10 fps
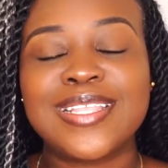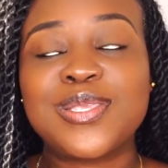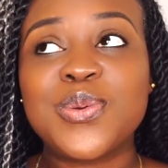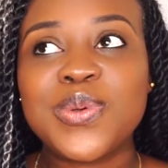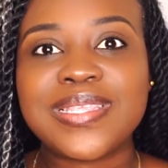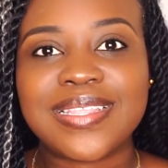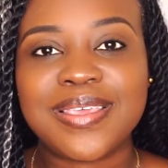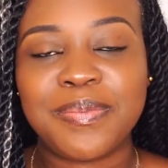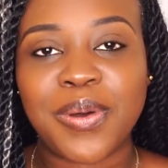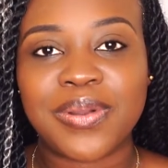two
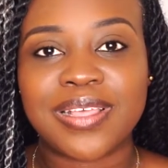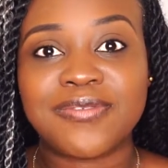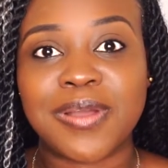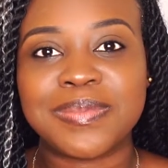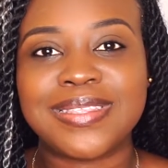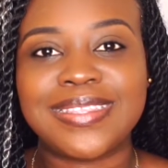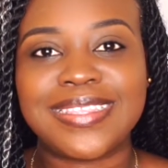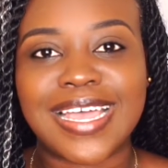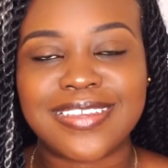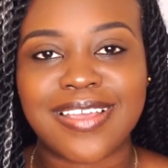setting powders from
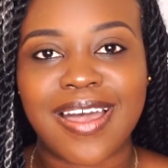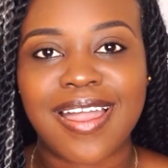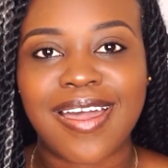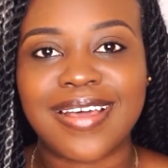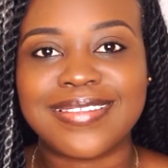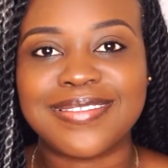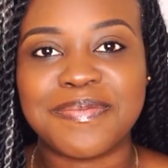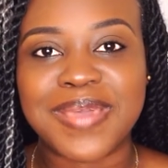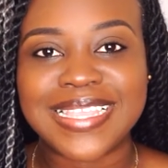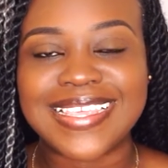sacha
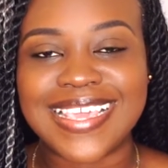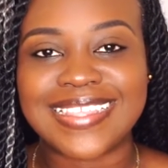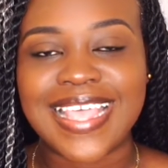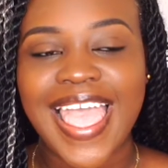cosmetics